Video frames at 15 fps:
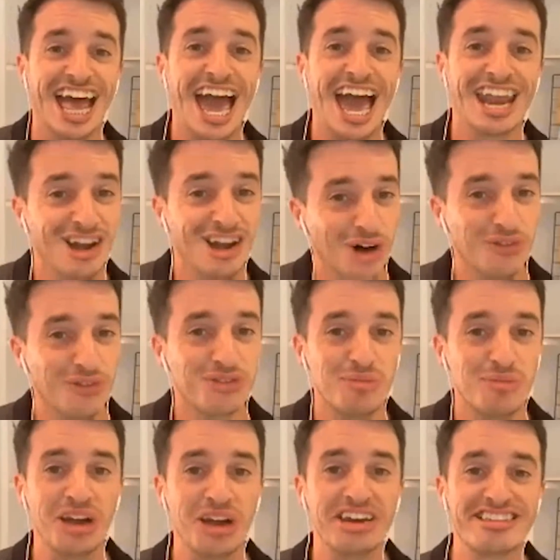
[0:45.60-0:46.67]
and a lot of them
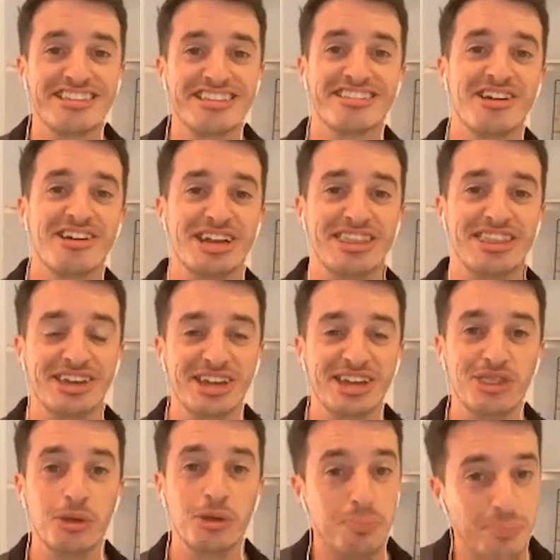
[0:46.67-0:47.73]
aren't necessarily the,
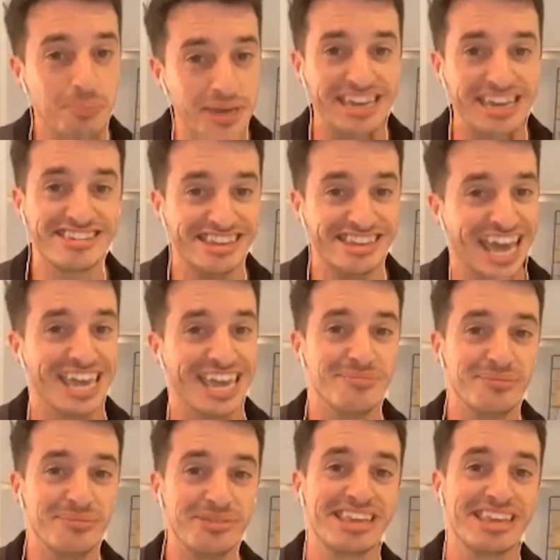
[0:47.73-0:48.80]
the biggest
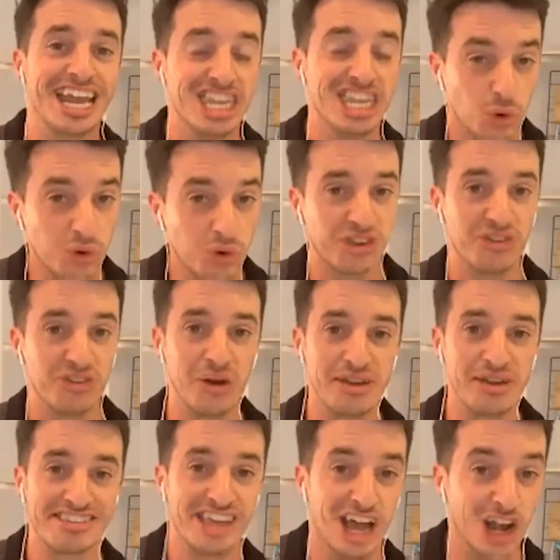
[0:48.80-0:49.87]
names. And you also
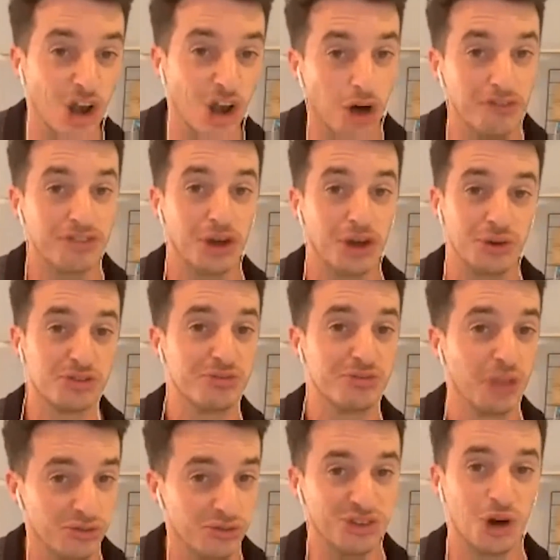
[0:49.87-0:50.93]
notice that a lot of those,
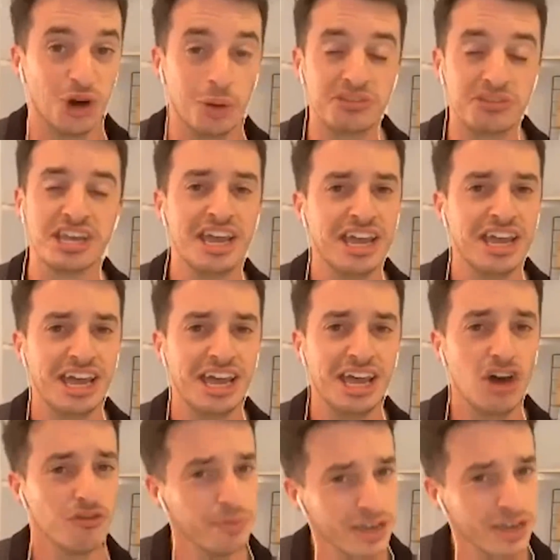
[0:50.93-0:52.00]
those jobs
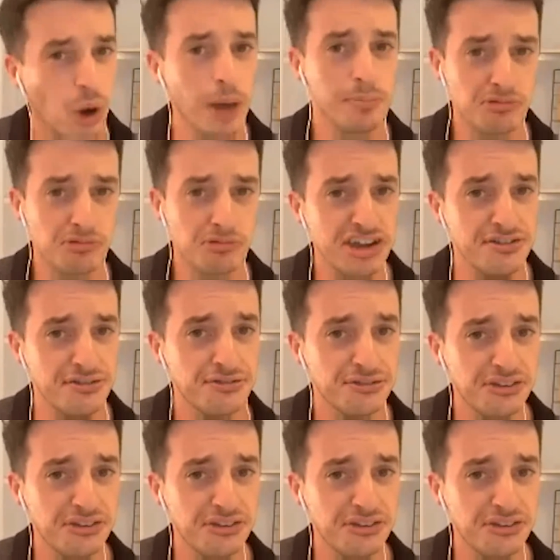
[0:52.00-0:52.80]
have been quite brief.